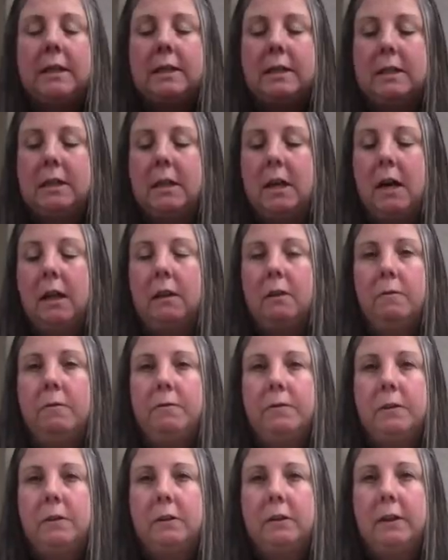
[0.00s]
not the
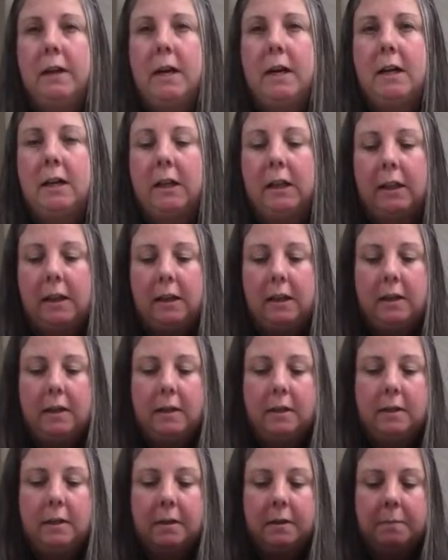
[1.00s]
full length,
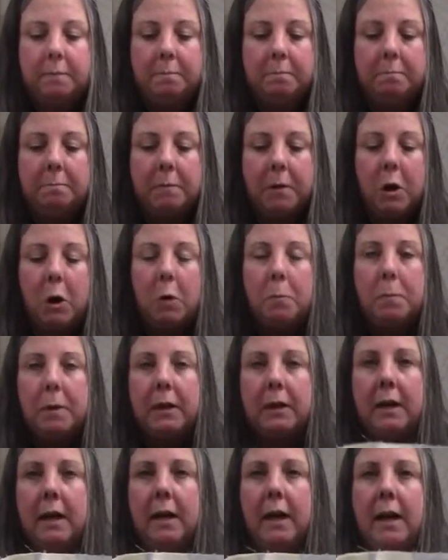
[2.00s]

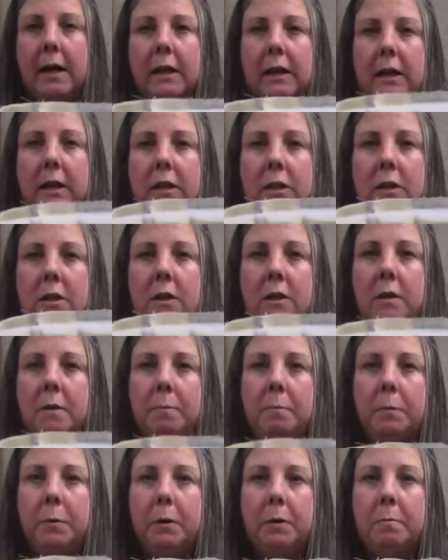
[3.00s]
hoping that I can
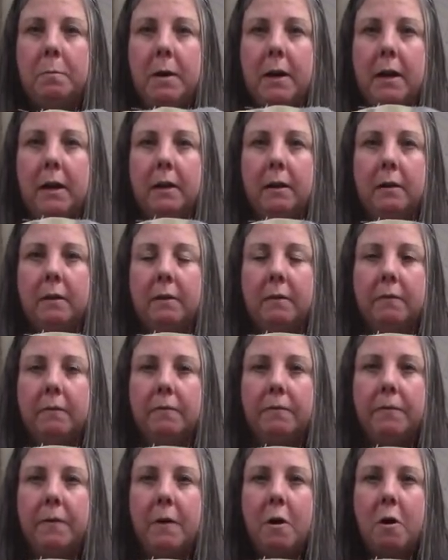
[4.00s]
put my
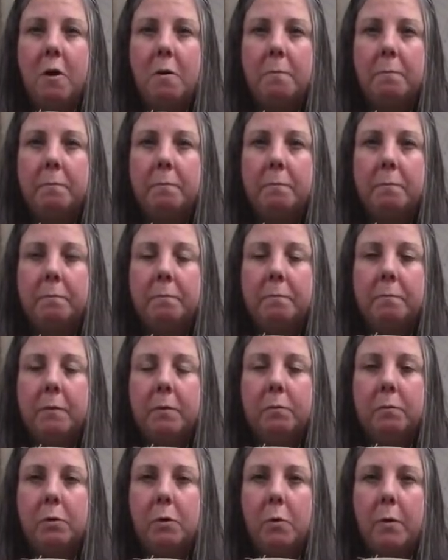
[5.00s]
foam,
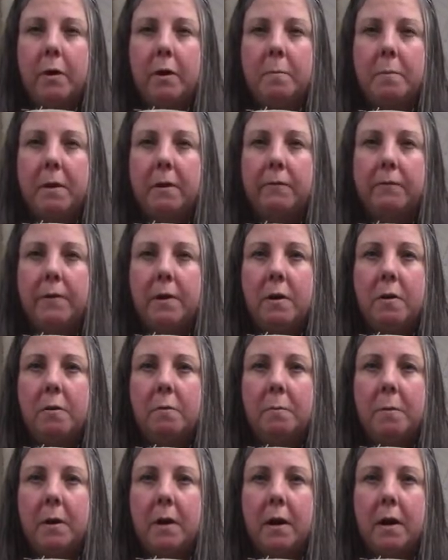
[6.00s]
coil my
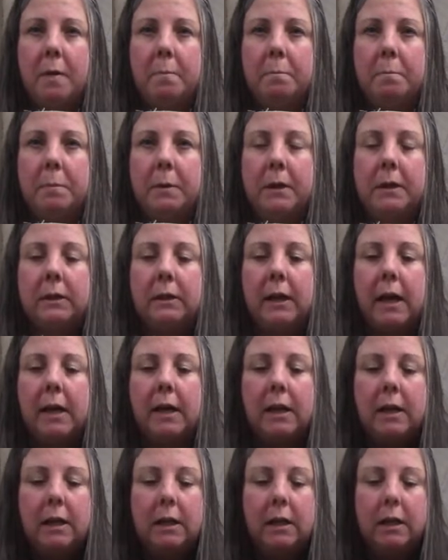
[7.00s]
foam up and get
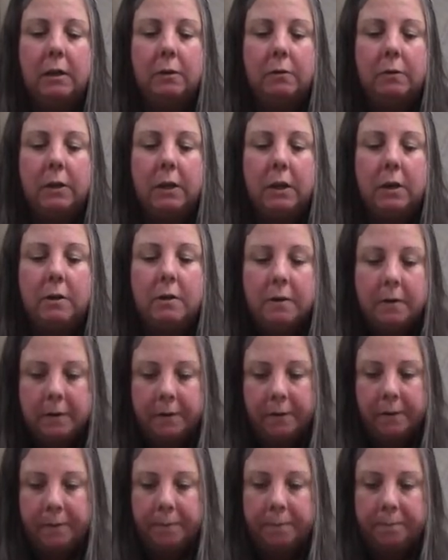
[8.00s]
it in through here.
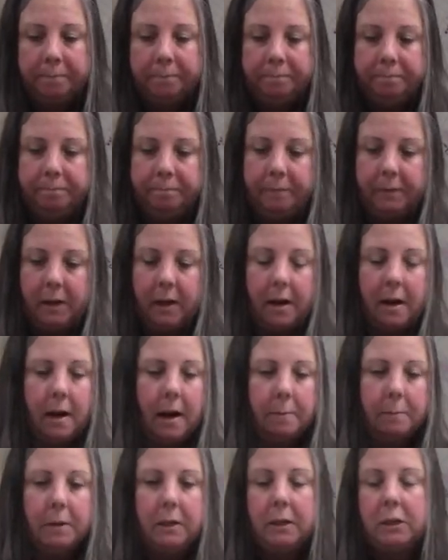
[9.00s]
And
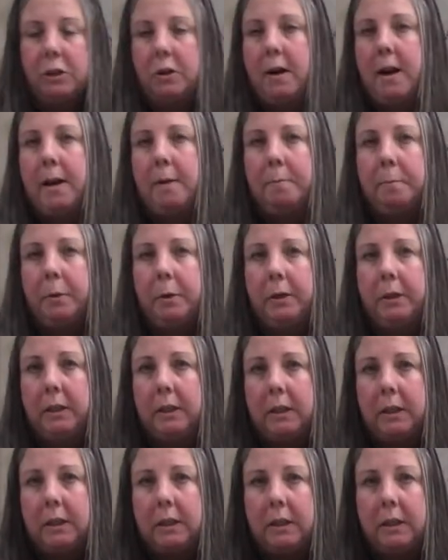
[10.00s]
I'm going to try and put it
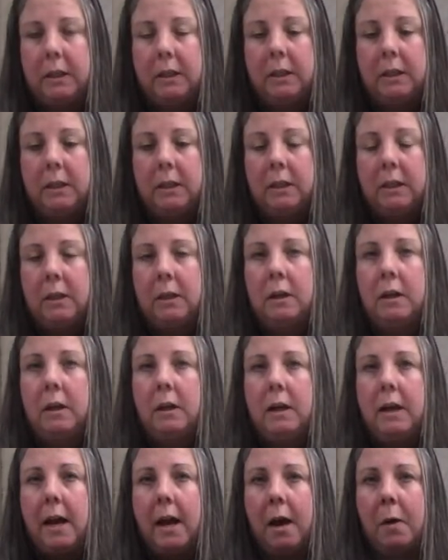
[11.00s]
in
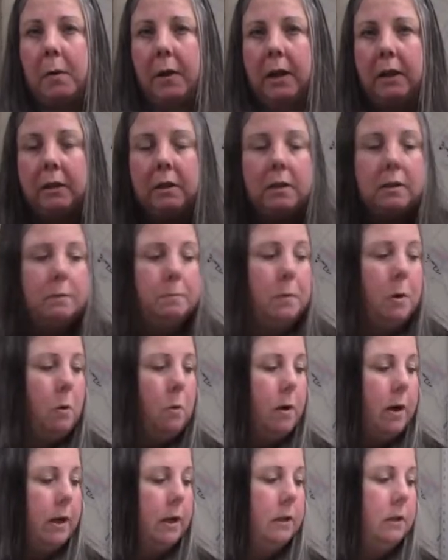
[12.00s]
now at this
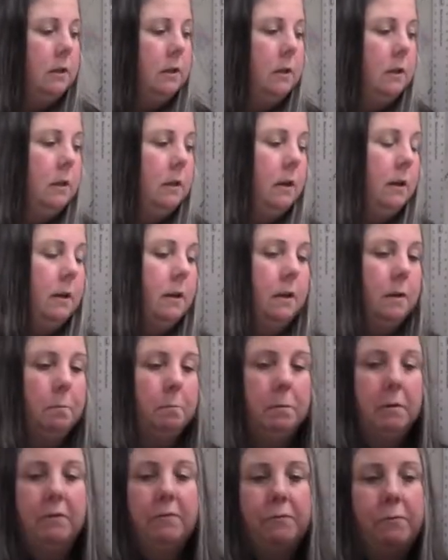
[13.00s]
point
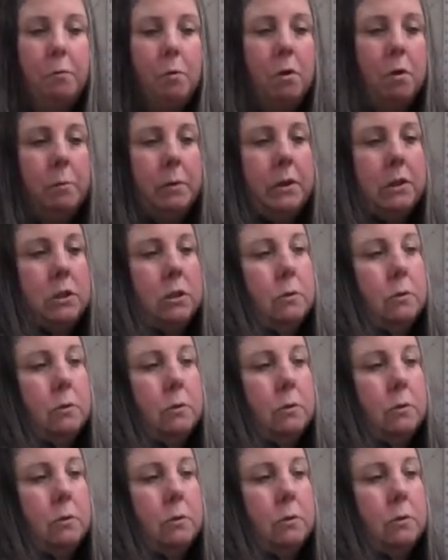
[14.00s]
before we do